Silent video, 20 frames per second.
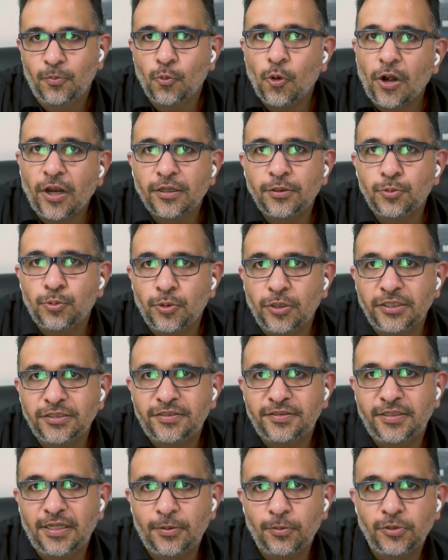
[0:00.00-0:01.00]
What are the
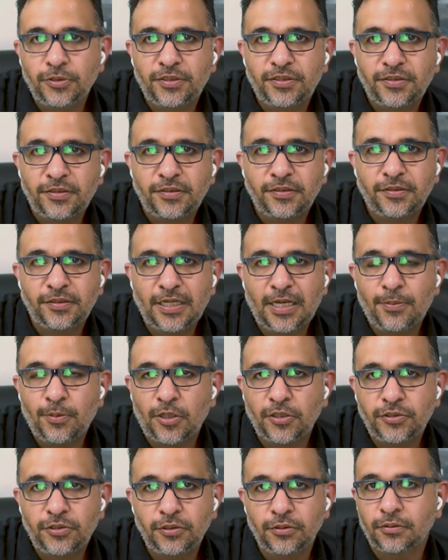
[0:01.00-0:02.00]
words they would say
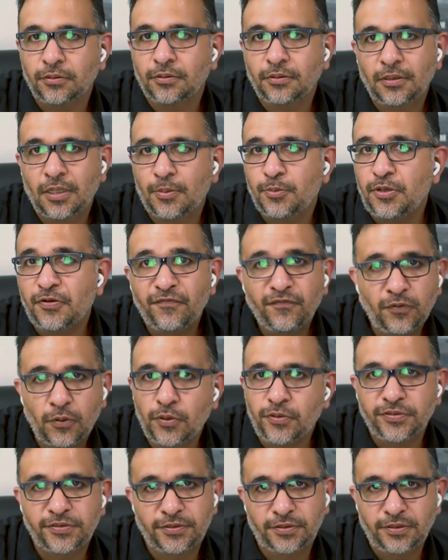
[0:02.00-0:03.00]
about you? I mean, of
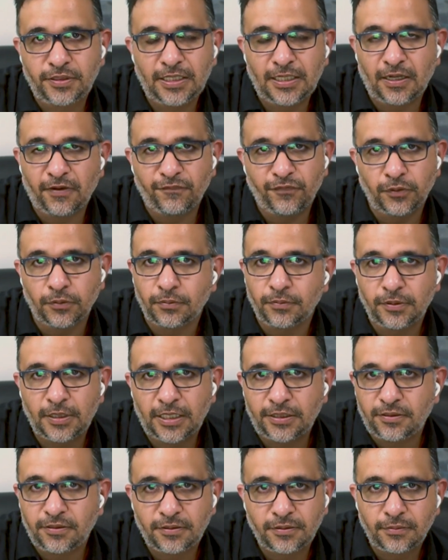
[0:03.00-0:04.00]
course they love you.
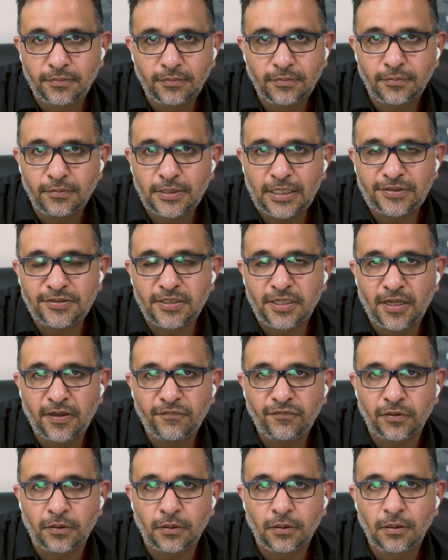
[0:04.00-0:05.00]
That's a
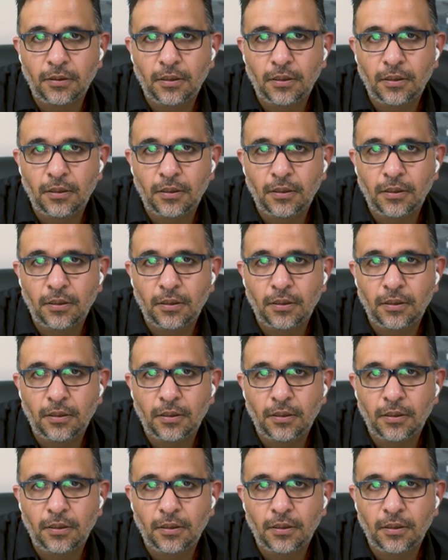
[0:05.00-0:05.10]
given.